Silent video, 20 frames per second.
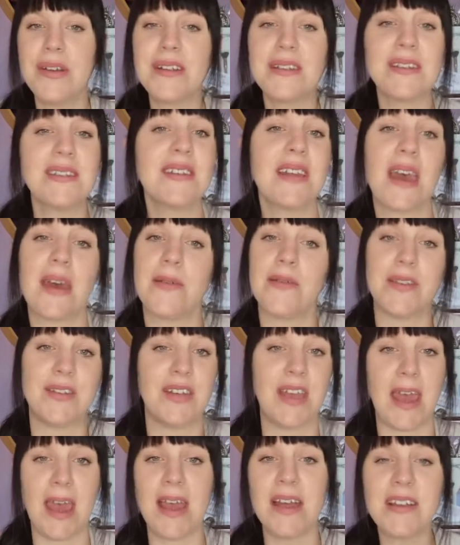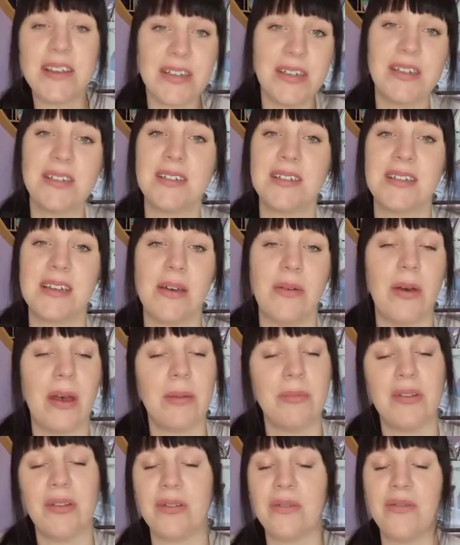We'll just have a chat. As you can tell,
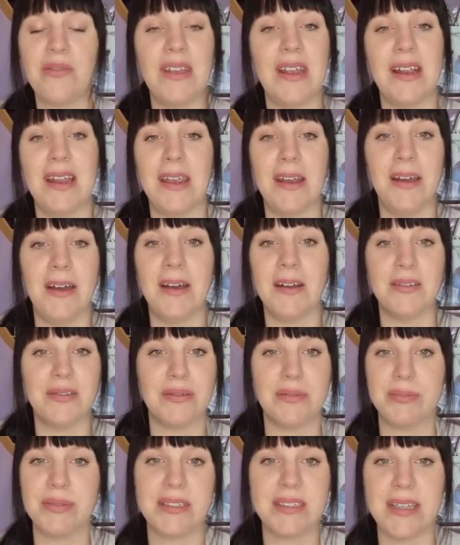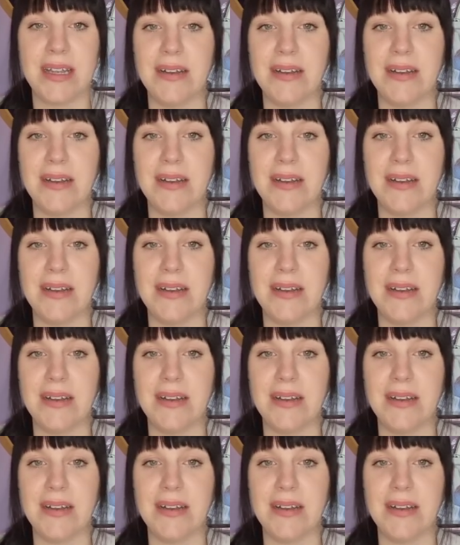I'm not feeling 100%.